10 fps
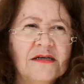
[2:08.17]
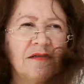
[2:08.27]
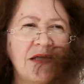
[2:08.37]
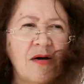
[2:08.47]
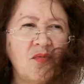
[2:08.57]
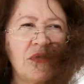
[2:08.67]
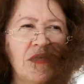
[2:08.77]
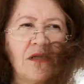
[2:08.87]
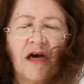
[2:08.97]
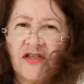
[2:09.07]
that
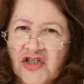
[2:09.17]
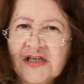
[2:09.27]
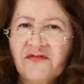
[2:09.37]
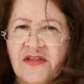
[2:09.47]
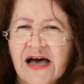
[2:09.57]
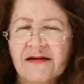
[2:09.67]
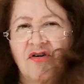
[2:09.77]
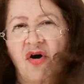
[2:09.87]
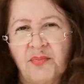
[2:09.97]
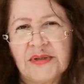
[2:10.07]
we achieved that,
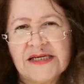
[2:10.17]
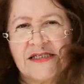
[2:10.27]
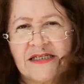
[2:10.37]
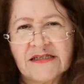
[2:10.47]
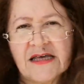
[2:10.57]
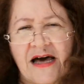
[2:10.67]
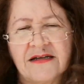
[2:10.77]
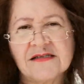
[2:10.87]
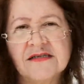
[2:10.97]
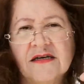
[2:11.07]
completed
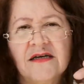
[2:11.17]
that,